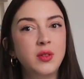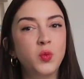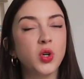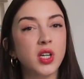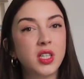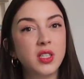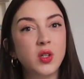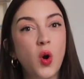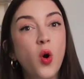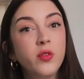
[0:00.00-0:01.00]
work
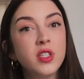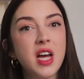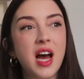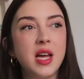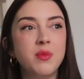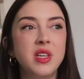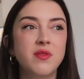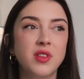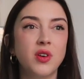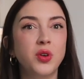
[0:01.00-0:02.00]
overtime
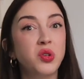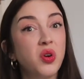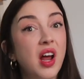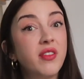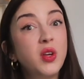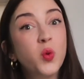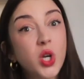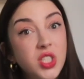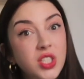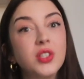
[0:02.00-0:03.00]
even though you don't have any
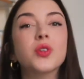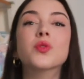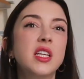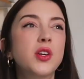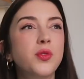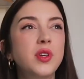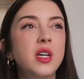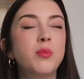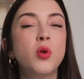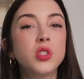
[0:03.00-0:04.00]
work to do. In
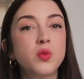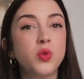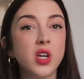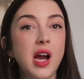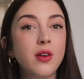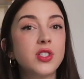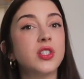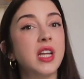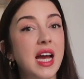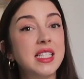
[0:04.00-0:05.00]
Korea, most work hours
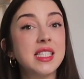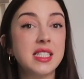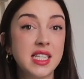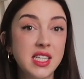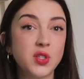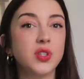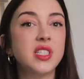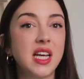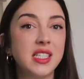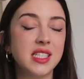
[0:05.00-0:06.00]
are 9 to 6 or
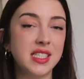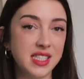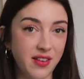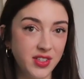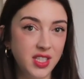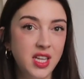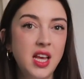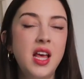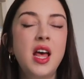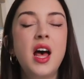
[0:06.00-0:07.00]
10 to 7,
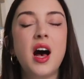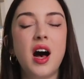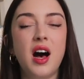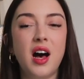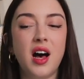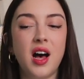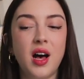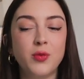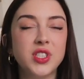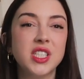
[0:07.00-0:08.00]

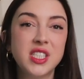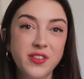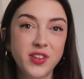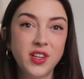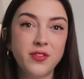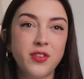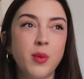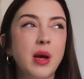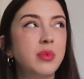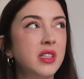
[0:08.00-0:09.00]
which is different
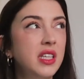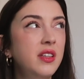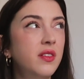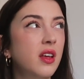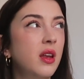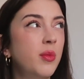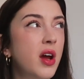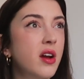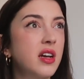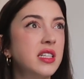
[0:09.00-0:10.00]
from, I believe in
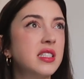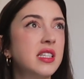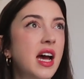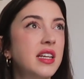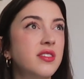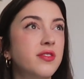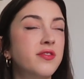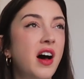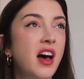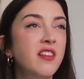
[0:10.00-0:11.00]
America it's 9 to
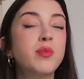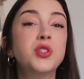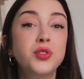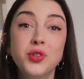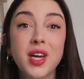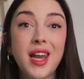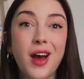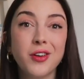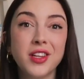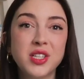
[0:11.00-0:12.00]
5, but you do get an
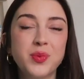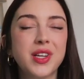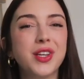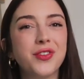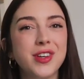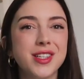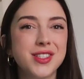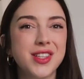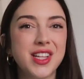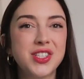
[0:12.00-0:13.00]
hour lunch break in Korea,
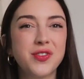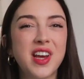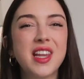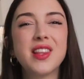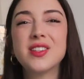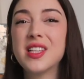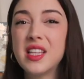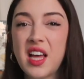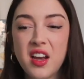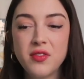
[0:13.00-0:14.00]
so that's great. There's a
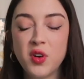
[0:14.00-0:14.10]
lot of